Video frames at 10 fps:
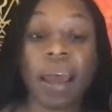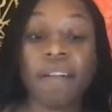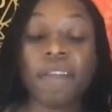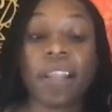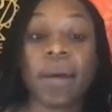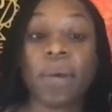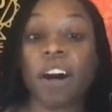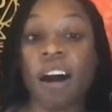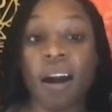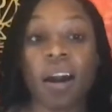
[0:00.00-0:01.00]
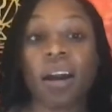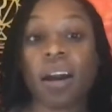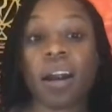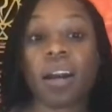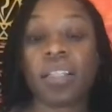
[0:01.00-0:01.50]
I feel like we are,
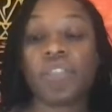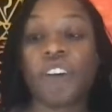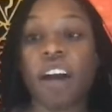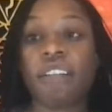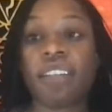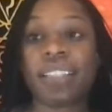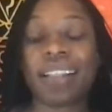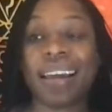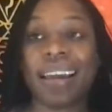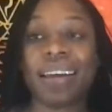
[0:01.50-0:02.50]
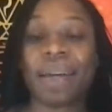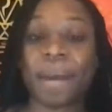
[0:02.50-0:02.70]
as far as like